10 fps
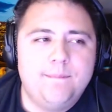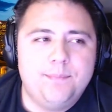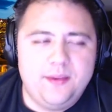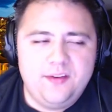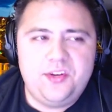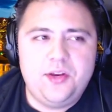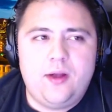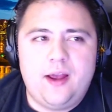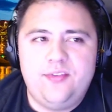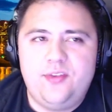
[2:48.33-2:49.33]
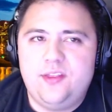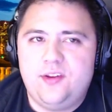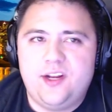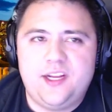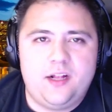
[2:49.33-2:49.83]
This year, I think
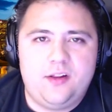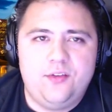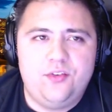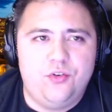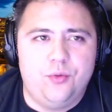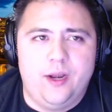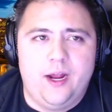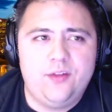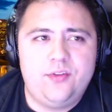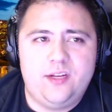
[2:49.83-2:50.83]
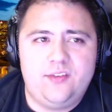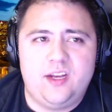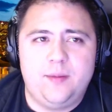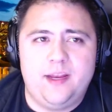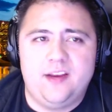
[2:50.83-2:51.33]
they're going to get closer to it. I don't think it's
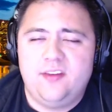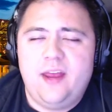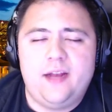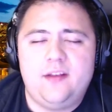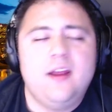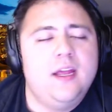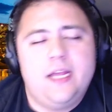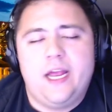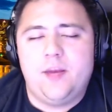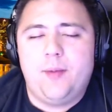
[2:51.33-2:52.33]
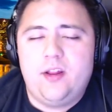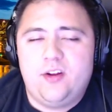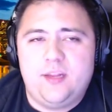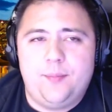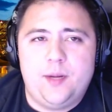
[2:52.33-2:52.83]
going to be exact, and you might
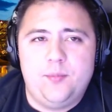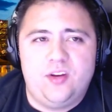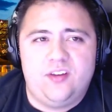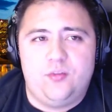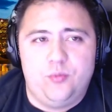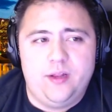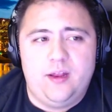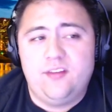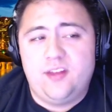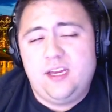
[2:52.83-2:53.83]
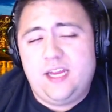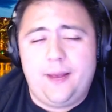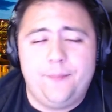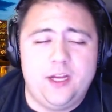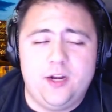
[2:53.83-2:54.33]
look at the bottom six and realize that,
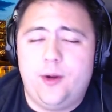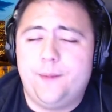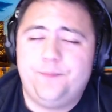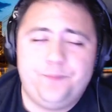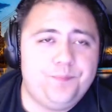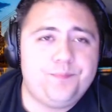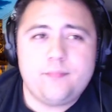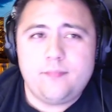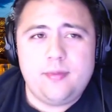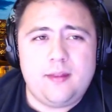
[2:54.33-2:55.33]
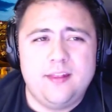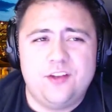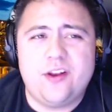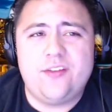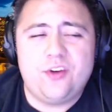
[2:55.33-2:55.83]
yeah, you know what? The
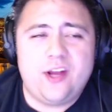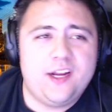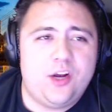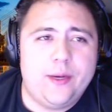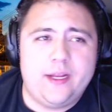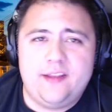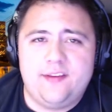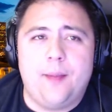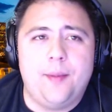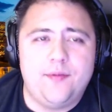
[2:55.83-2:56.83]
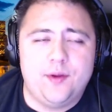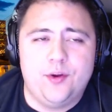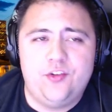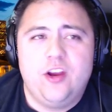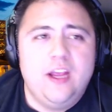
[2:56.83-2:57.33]
Jets are kind of going top-heavy,
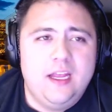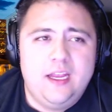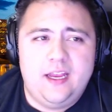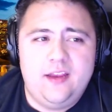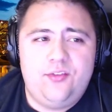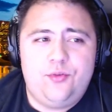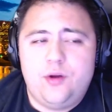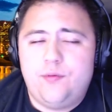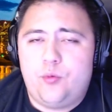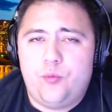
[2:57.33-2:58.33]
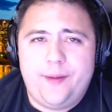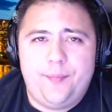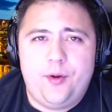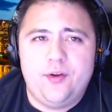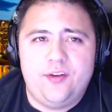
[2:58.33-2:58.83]
which is sort of a Rick
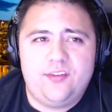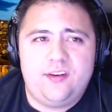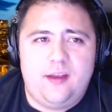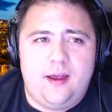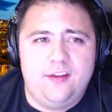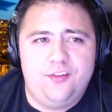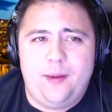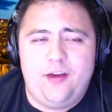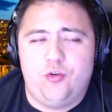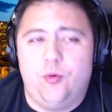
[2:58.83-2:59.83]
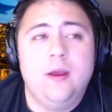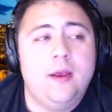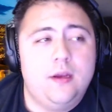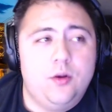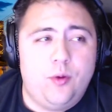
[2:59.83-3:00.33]
Bonus special.
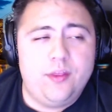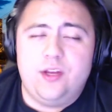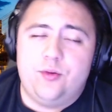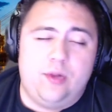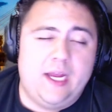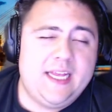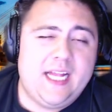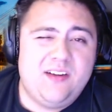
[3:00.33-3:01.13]
Whether you like that or